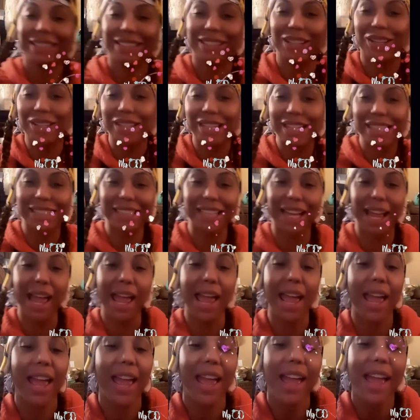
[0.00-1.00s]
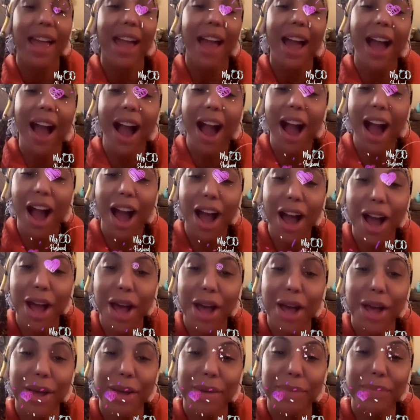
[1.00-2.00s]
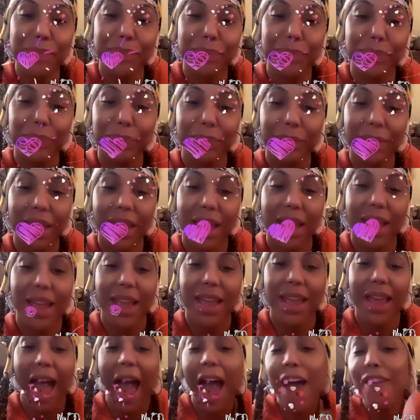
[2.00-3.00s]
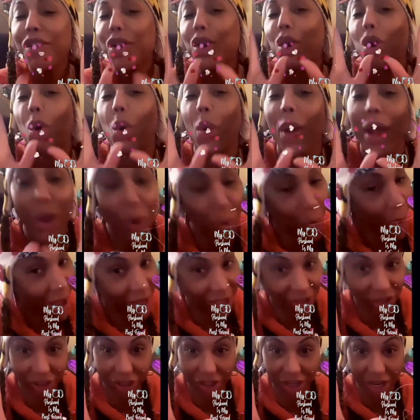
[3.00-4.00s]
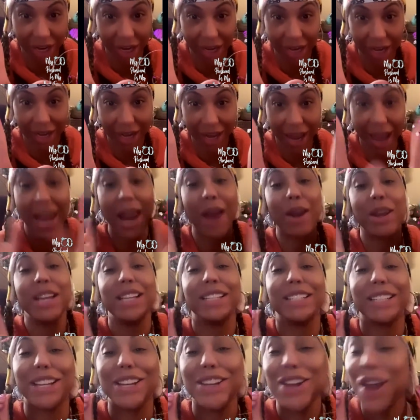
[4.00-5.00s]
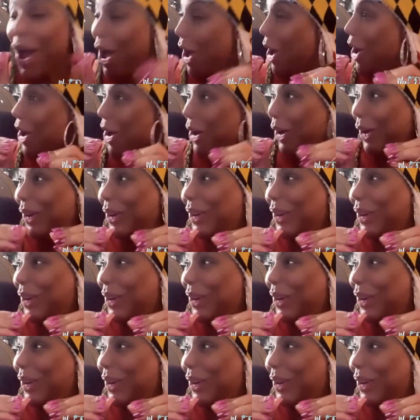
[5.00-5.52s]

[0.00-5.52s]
So, listen, I have a quick question, and I need to know.